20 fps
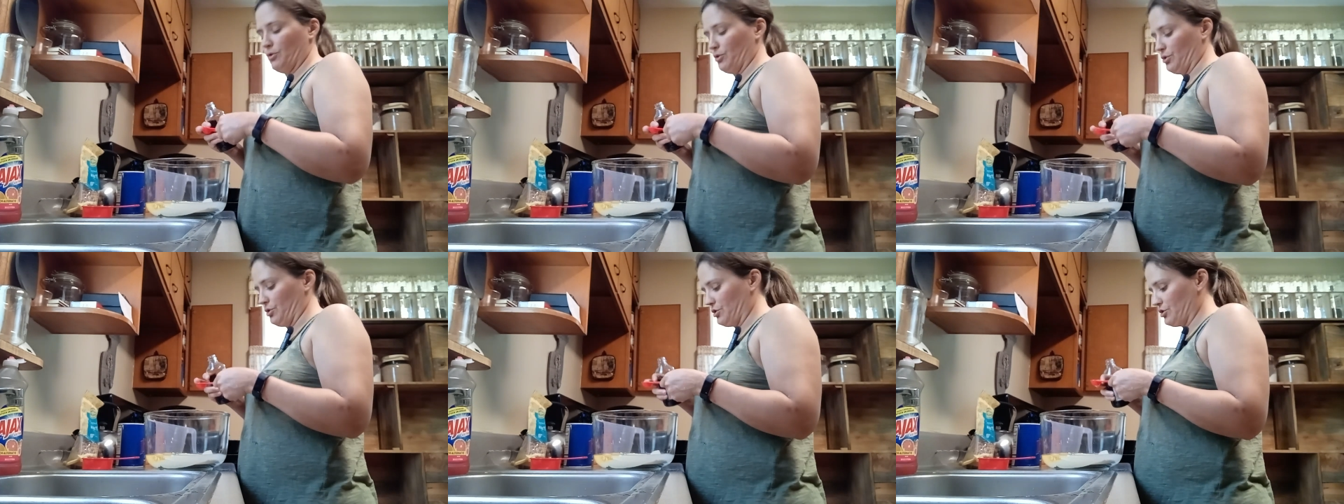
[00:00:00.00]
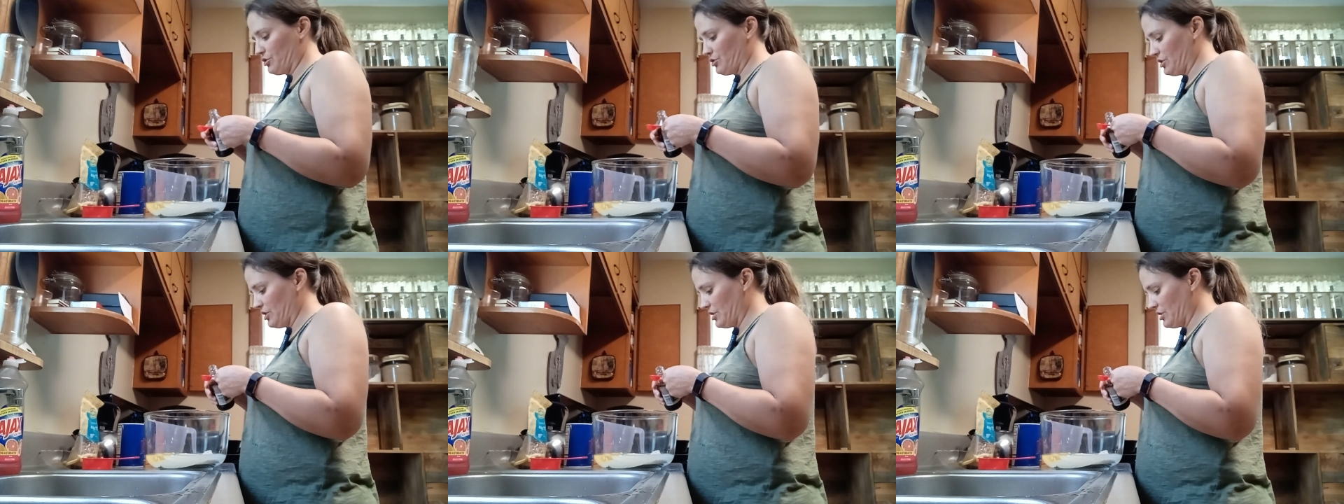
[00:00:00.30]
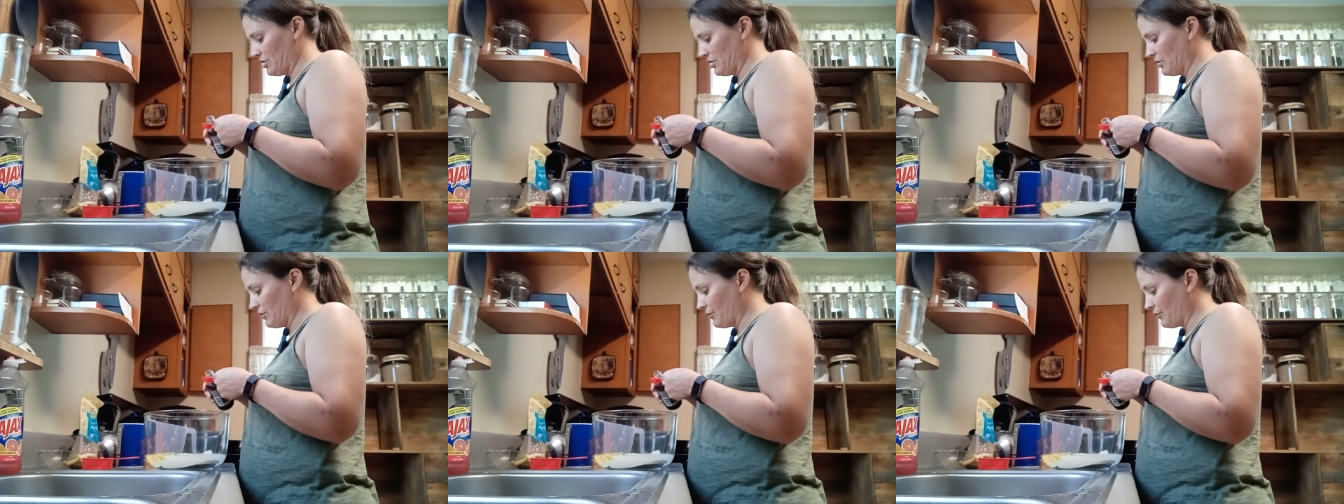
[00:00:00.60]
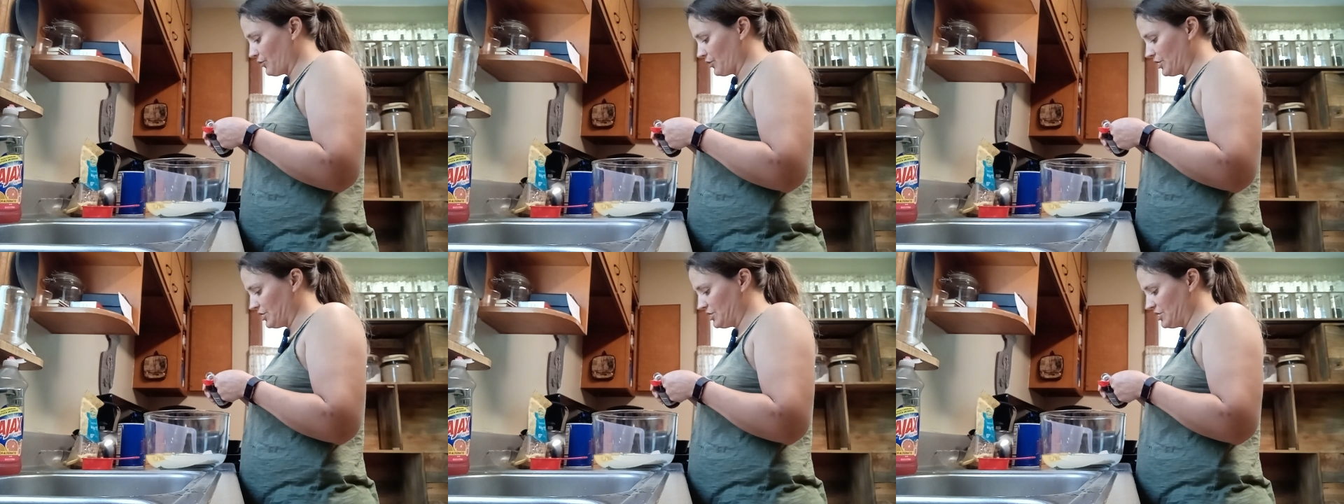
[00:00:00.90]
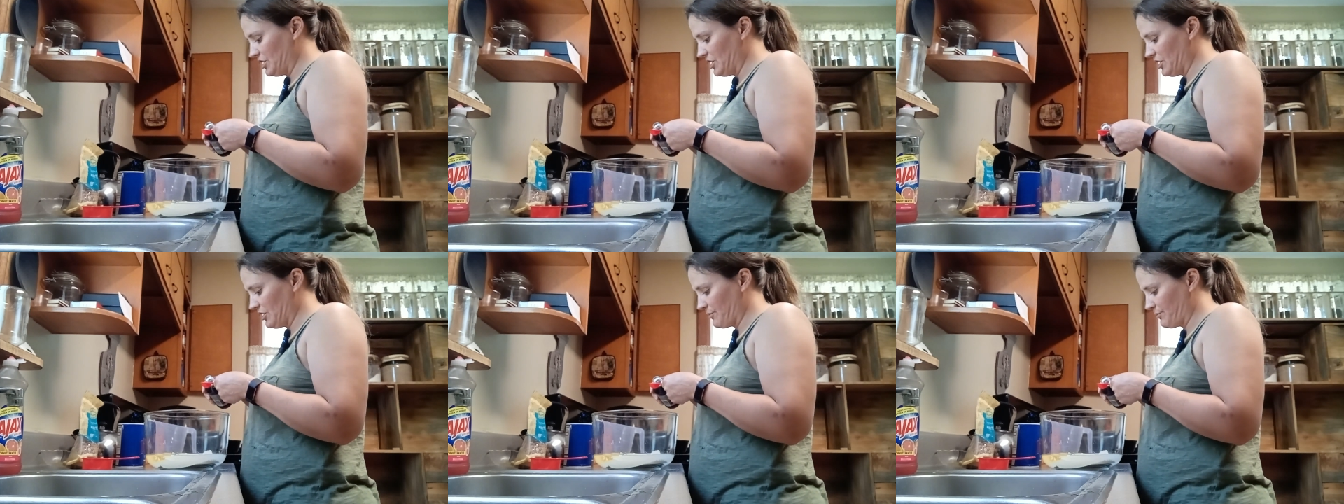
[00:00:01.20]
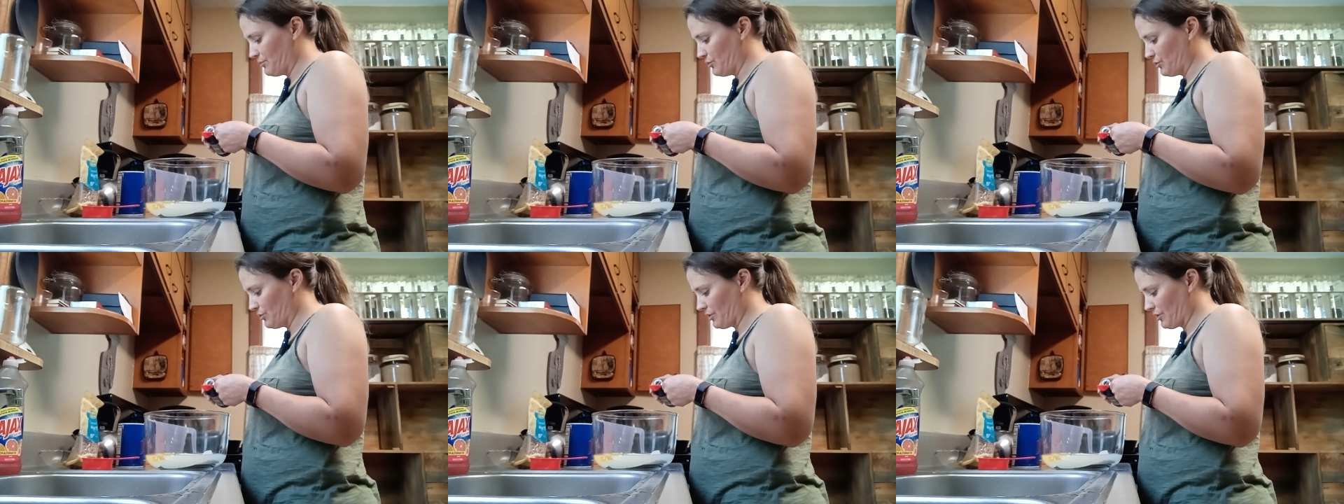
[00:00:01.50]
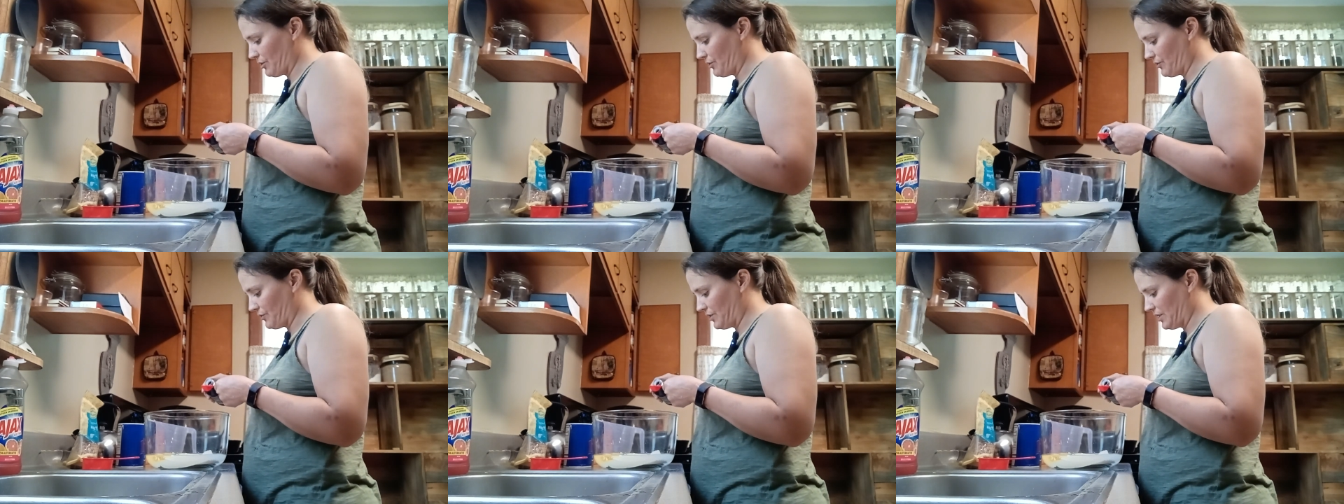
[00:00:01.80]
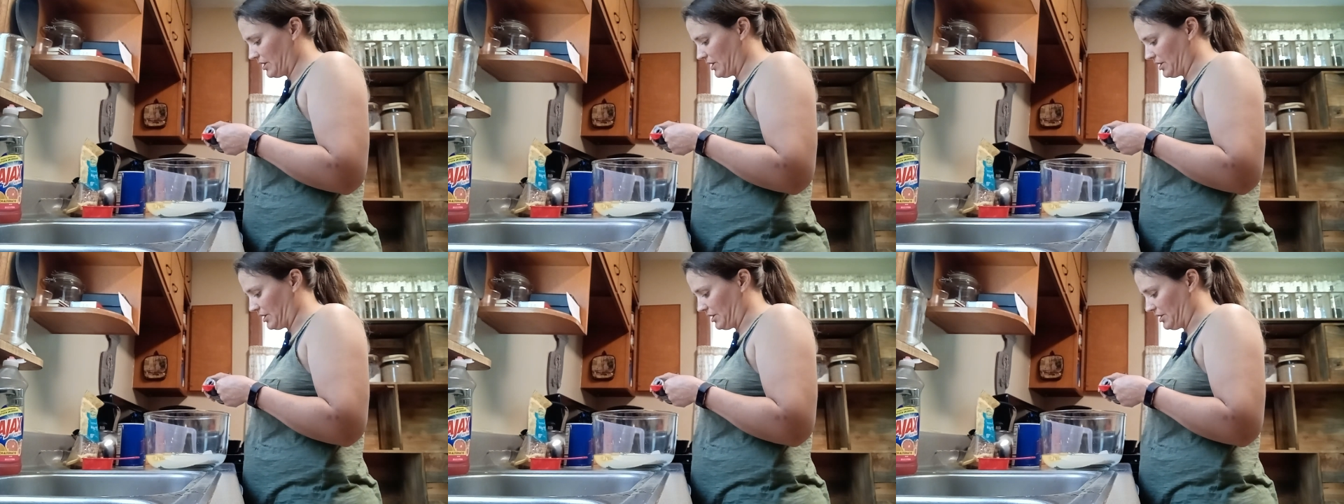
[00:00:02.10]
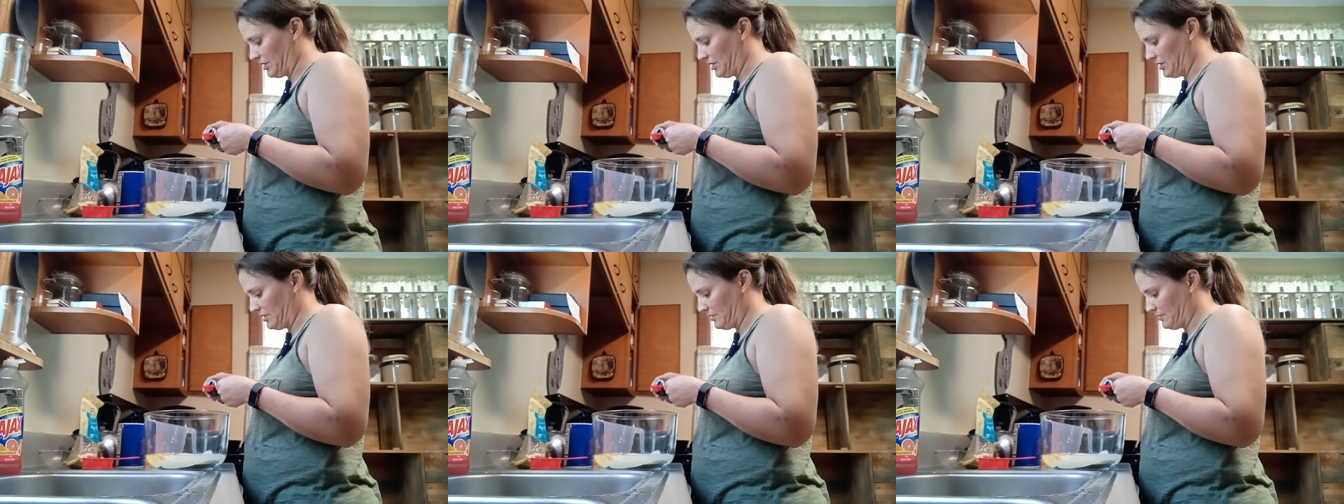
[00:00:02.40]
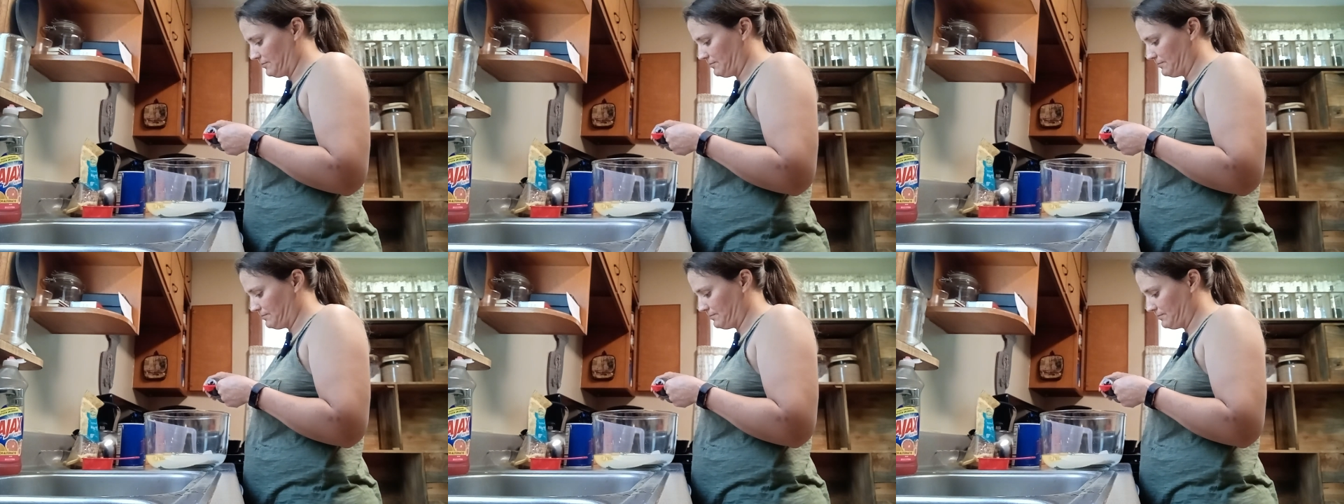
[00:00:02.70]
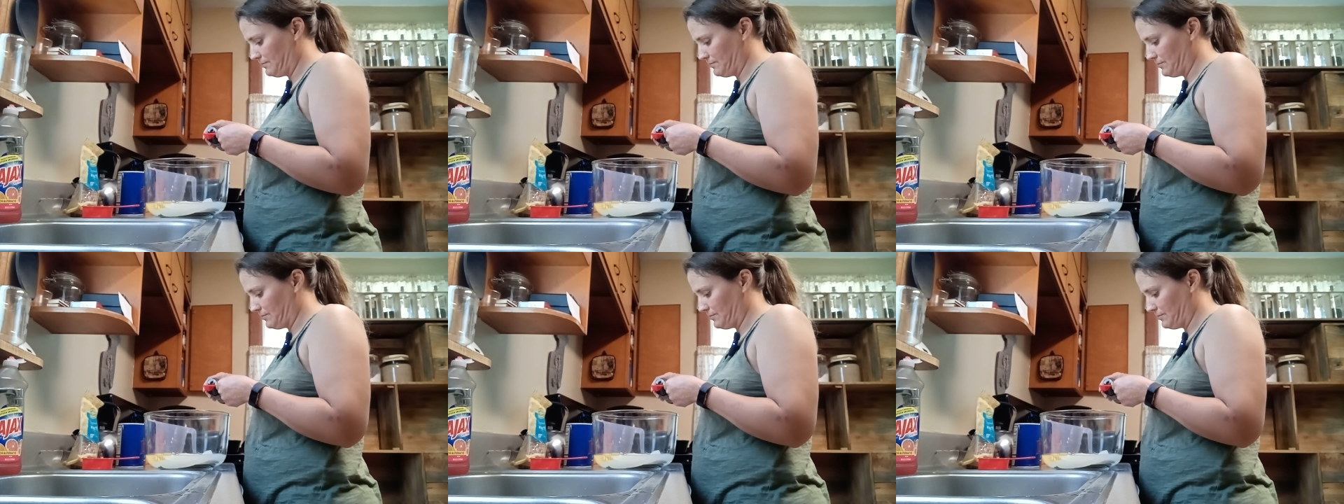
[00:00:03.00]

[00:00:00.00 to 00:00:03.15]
Put 3 teaspoons of that in here.